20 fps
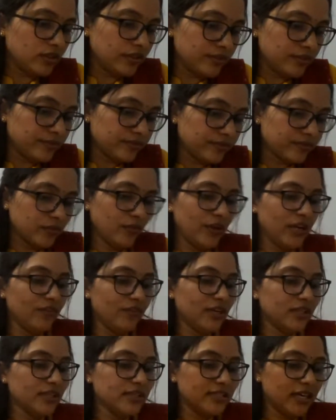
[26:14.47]
whenever the
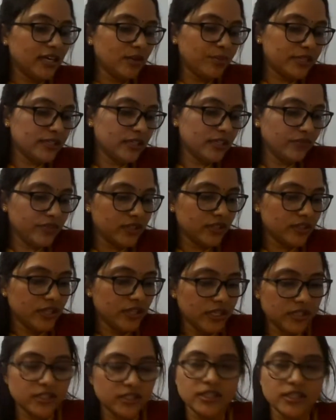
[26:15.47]
child present with the
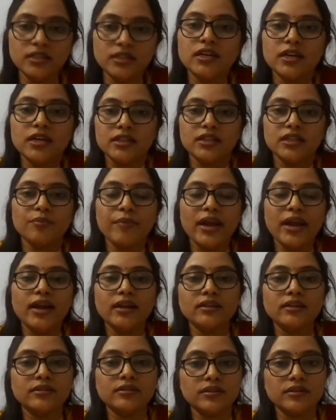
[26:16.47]
itching, the
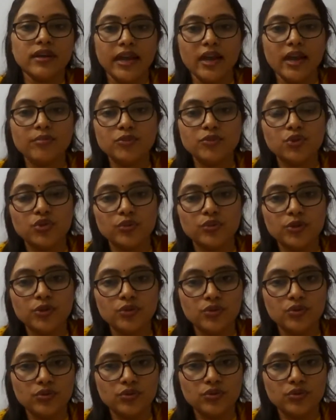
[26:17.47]
main aim
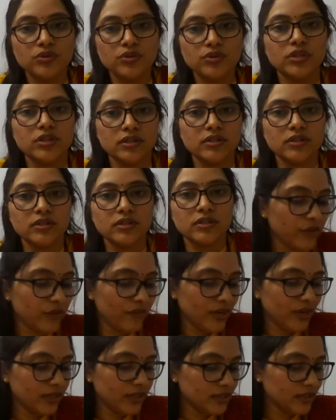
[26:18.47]

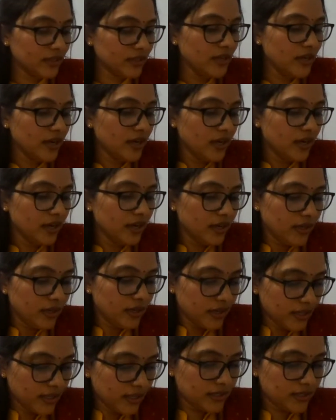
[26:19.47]
should be to prevent the
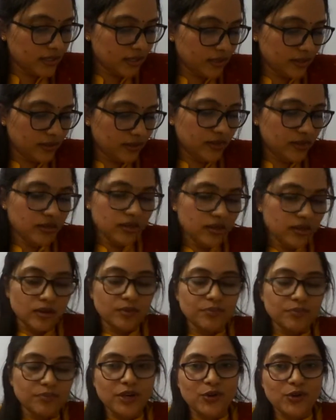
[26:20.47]

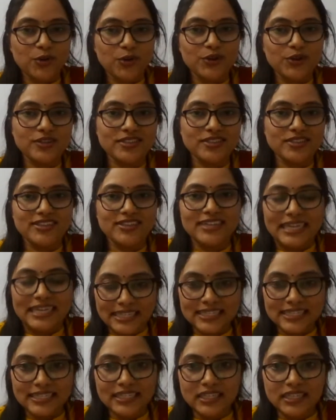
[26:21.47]
itching, because
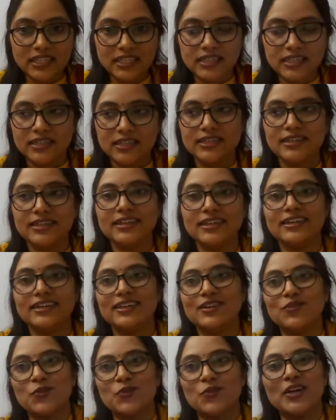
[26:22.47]
itching,
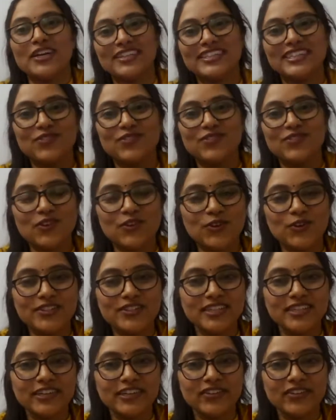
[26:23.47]
what does it will cause?
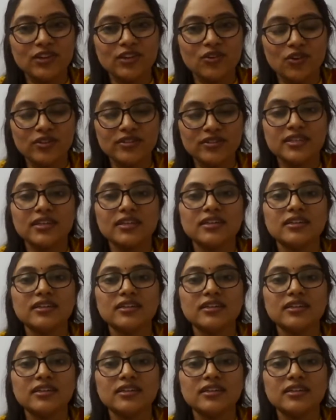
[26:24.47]
It will cause